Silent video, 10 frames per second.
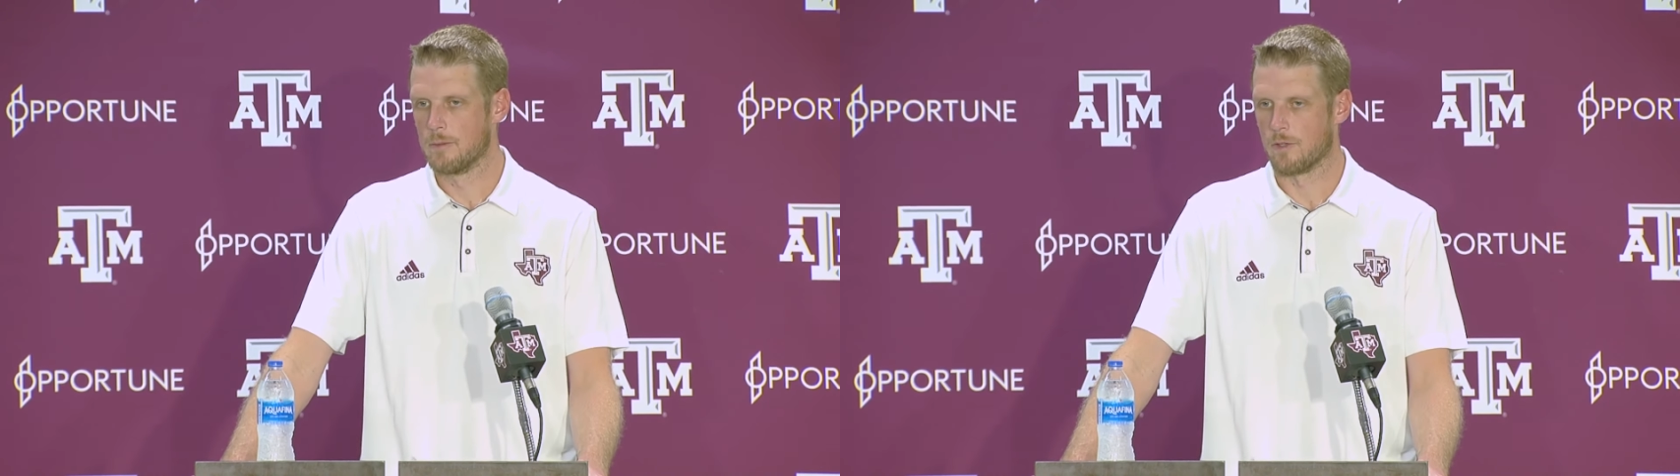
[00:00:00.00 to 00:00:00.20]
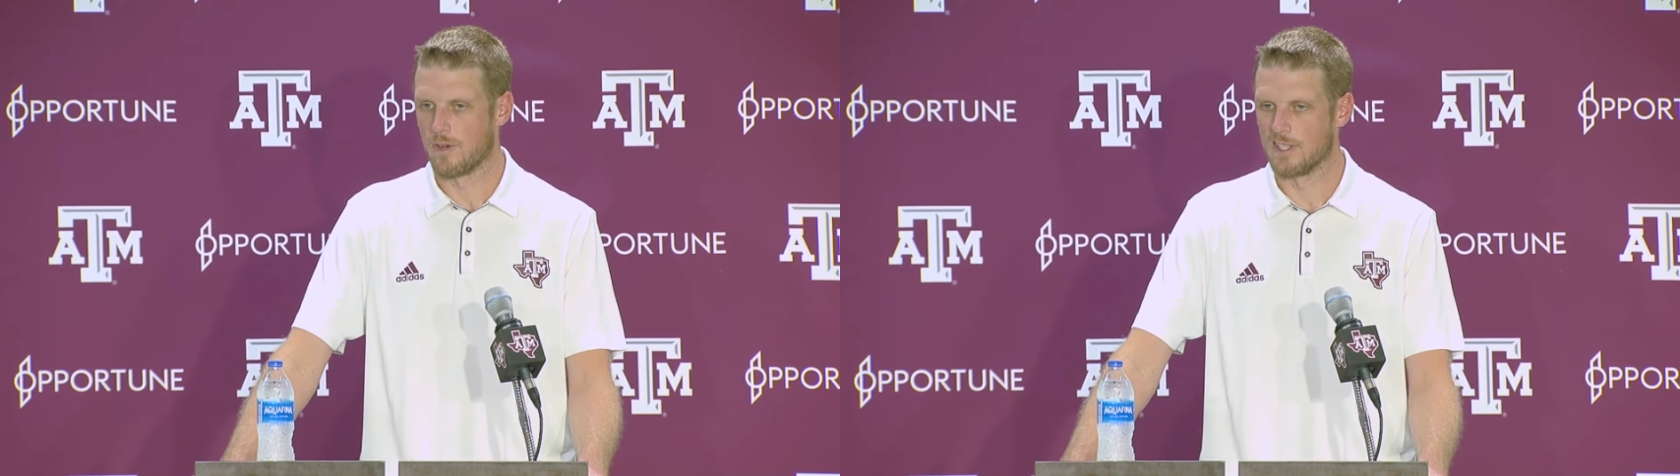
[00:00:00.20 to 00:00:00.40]

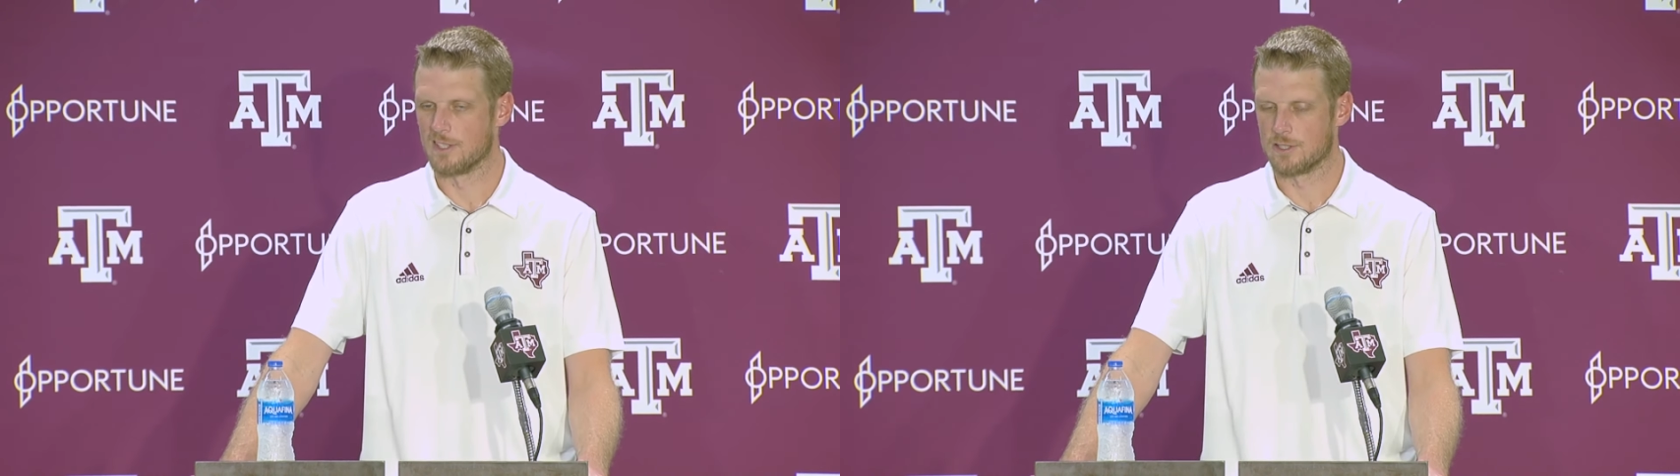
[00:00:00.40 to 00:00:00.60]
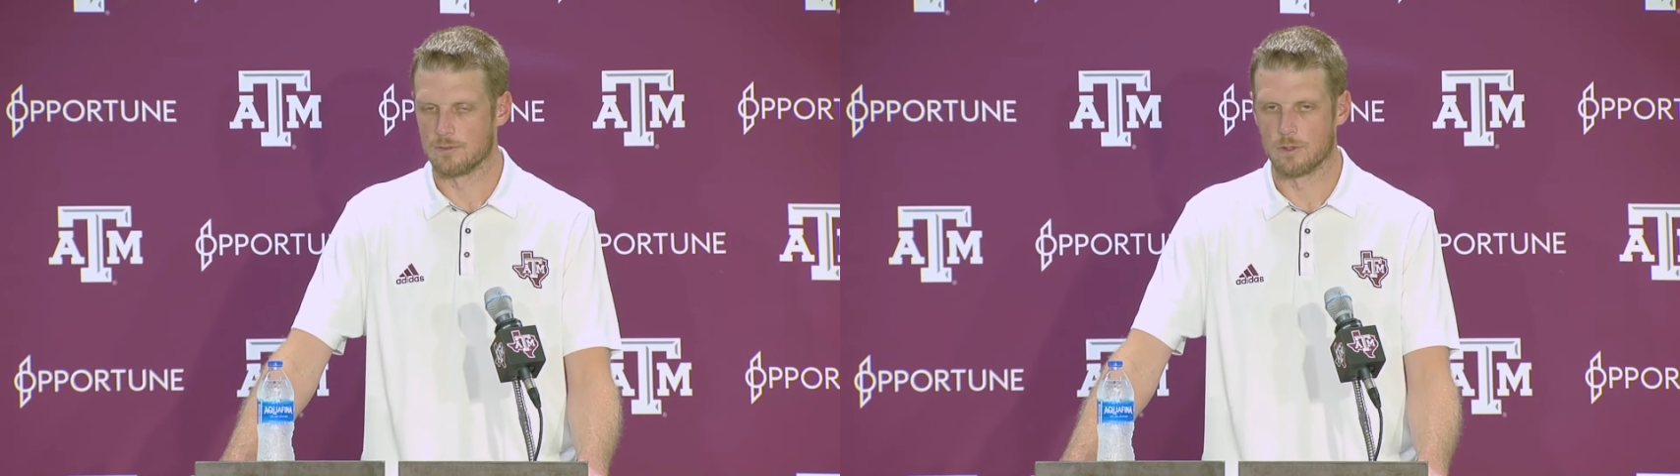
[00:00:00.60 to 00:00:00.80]
Provides
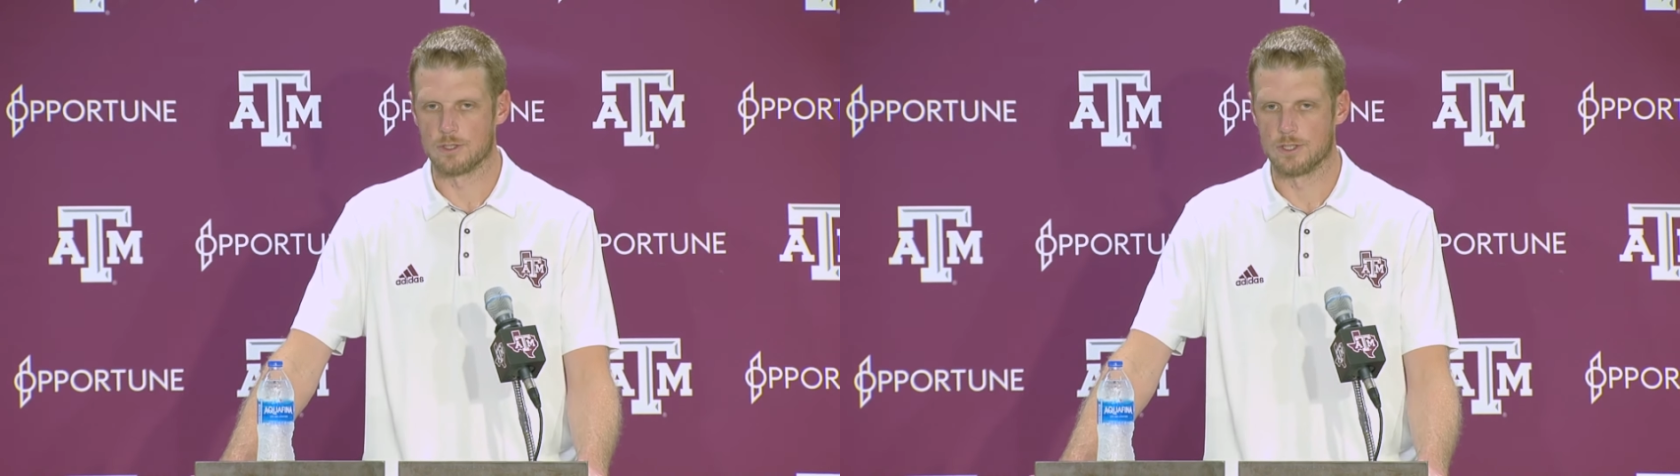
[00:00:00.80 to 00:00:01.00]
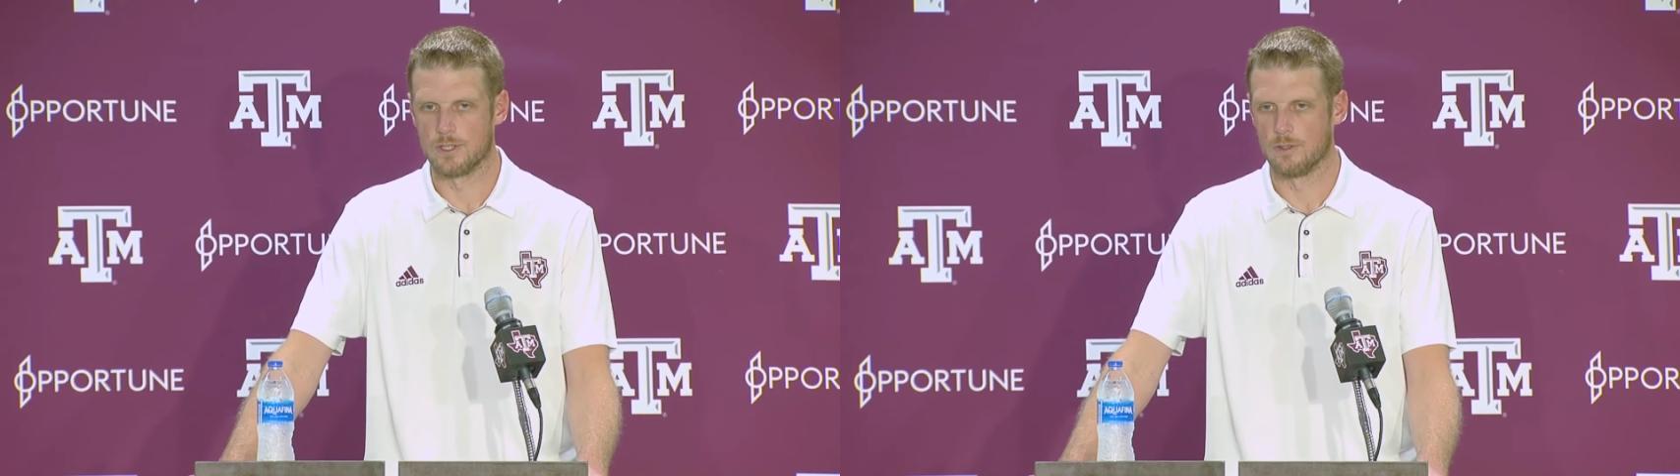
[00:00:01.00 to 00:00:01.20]
us some
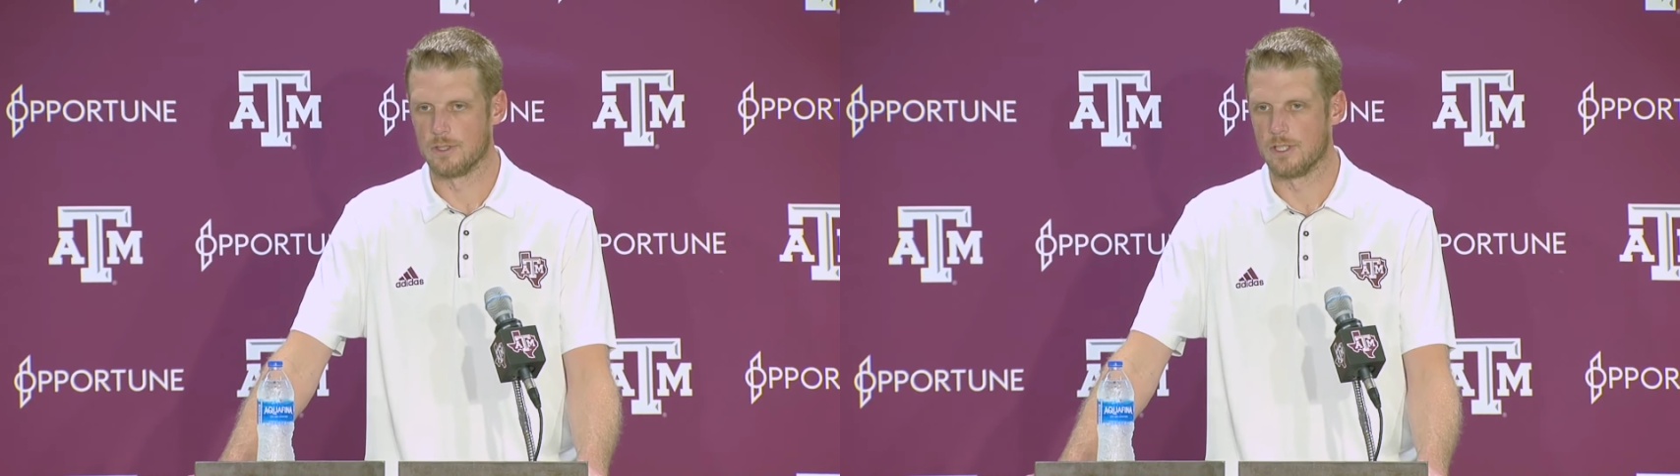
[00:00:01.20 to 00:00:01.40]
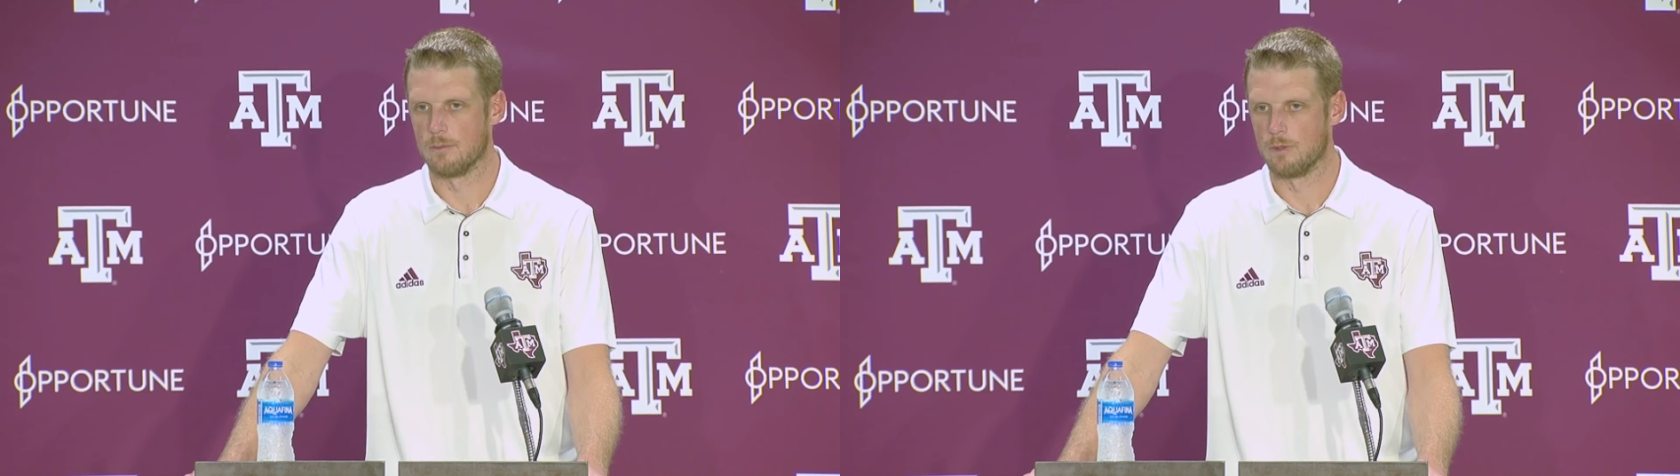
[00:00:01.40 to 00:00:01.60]

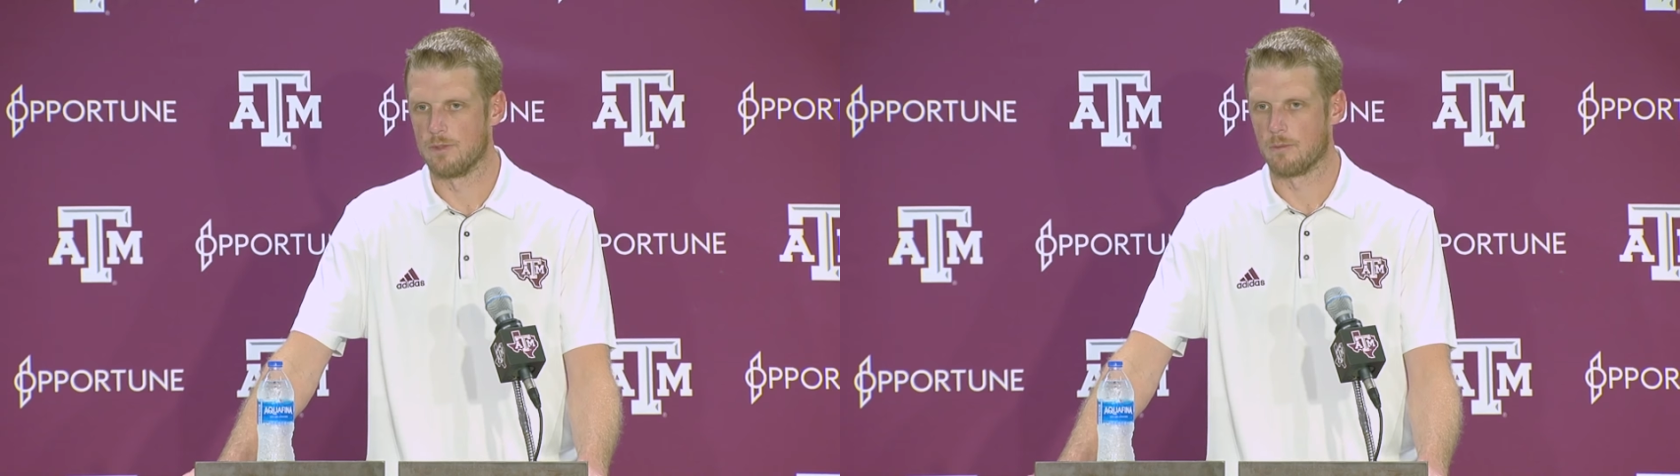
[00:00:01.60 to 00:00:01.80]
versatility to move